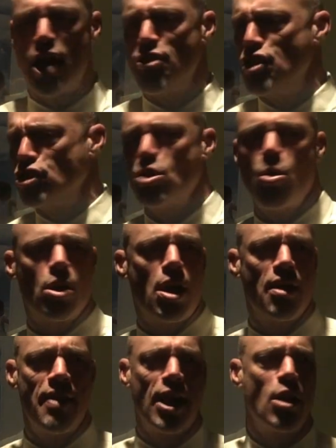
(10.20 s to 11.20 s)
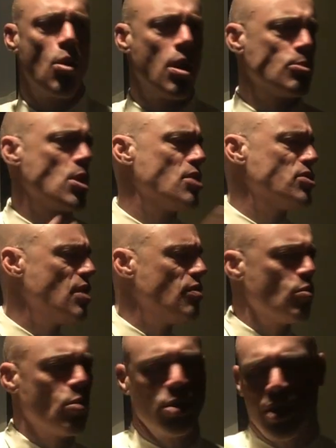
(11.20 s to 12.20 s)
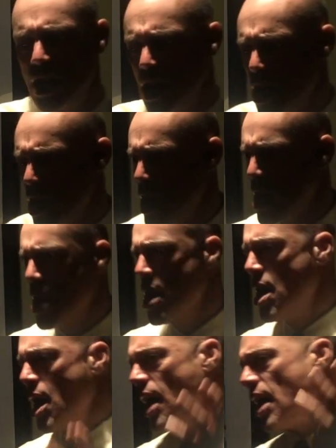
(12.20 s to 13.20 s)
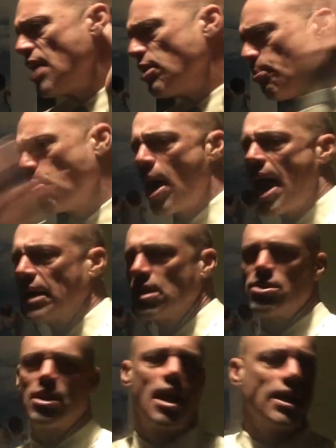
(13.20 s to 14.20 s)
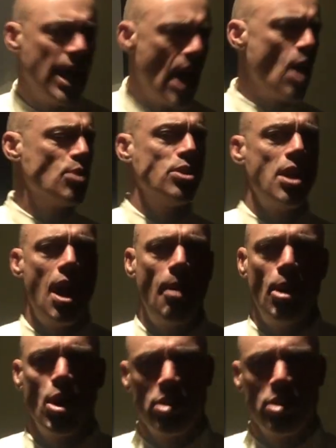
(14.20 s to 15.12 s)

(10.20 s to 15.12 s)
and I got this going on and that going on. I'm trying to save the world here. I got the practice. I got Cal Jam.